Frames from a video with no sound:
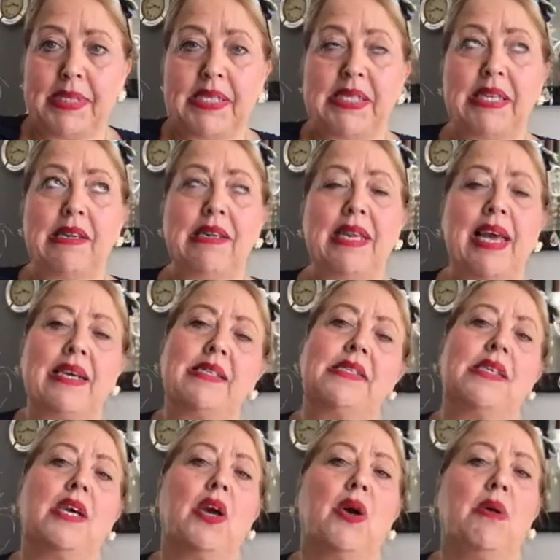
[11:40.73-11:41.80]
and his little legs
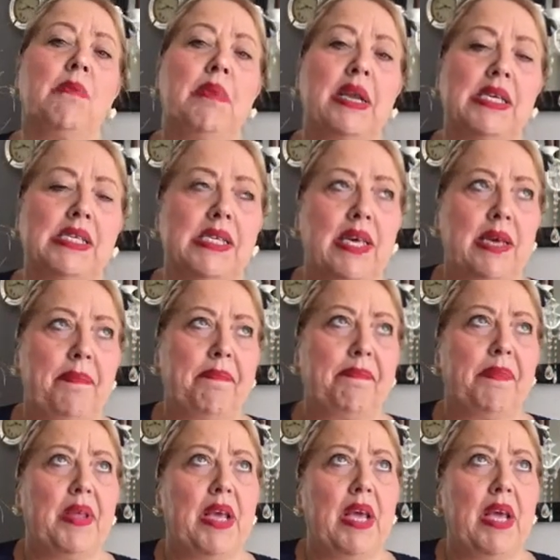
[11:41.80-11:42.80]
are going, bless him.